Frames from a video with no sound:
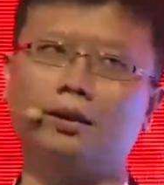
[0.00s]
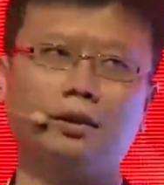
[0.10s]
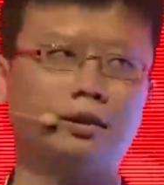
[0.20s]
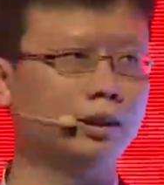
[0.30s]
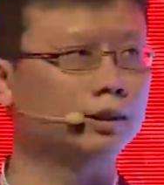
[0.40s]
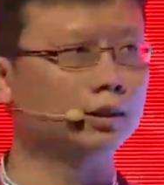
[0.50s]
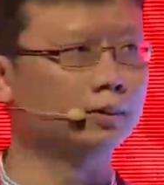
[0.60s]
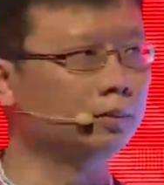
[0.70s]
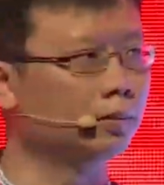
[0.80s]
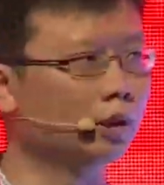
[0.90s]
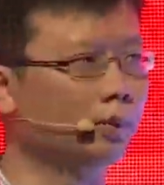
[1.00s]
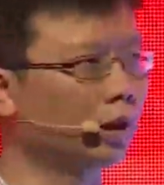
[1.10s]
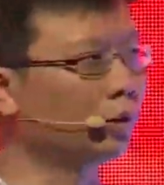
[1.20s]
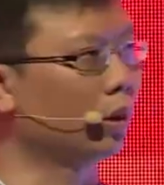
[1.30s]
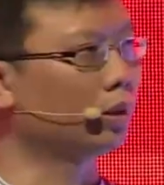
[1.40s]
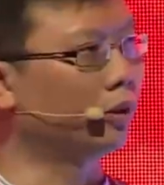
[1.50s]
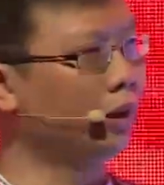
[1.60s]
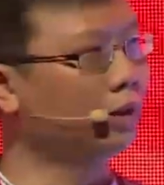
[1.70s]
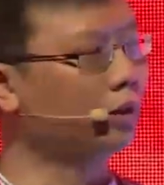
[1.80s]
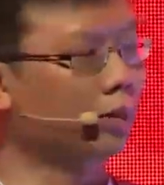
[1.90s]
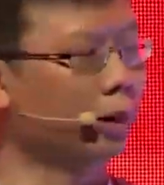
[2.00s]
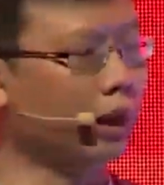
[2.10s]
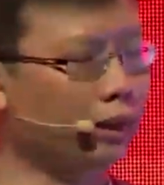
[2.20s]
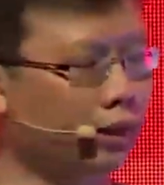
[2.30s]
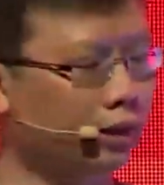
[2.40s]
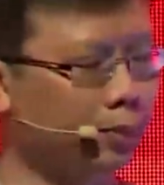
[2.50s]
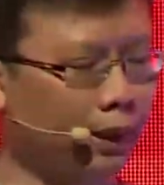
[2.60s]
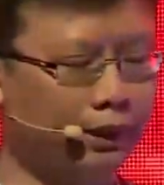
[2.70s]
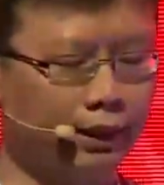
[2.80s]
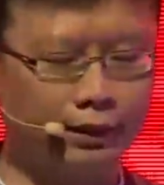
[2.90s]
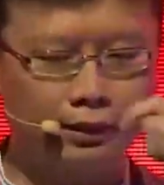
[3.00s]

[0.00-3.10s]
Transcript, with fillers: system about 10 years back then.